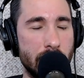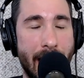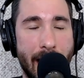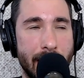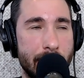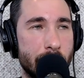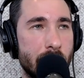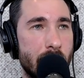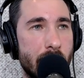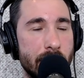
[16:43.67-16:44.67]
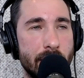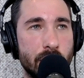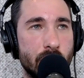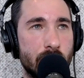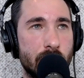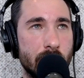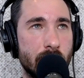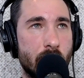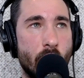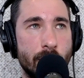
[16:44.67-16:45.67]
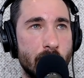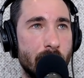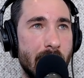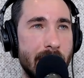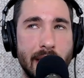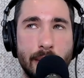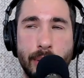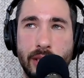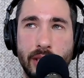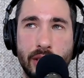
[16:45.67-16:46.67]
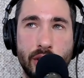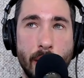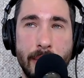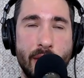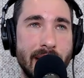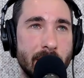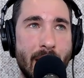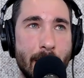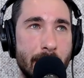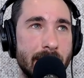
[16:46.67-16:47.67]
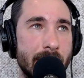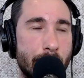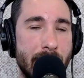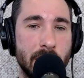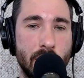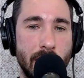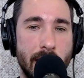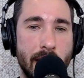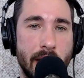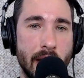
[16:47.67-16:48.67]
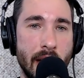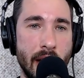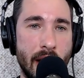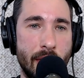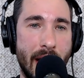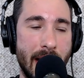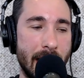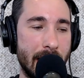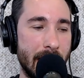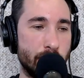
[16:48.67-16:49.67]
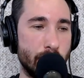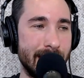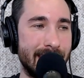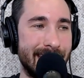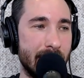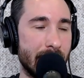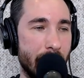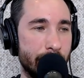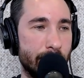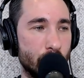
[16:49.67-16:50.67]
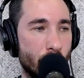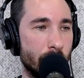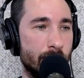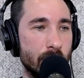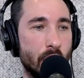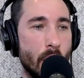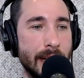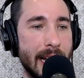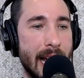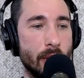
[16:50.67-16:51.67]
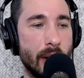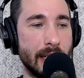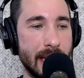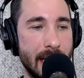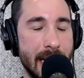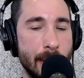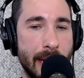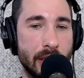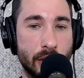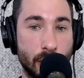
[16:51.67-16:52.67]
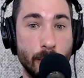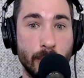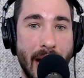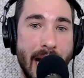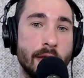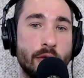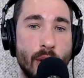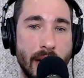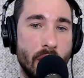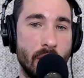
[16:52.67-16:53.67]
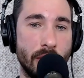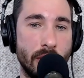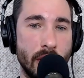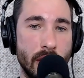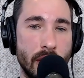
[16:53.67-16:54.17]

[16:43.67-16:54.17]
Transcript: time, uh, not just COVID related, but just so many things have happened in the past year that if we didn't have photographers going out and keeping some kind of record,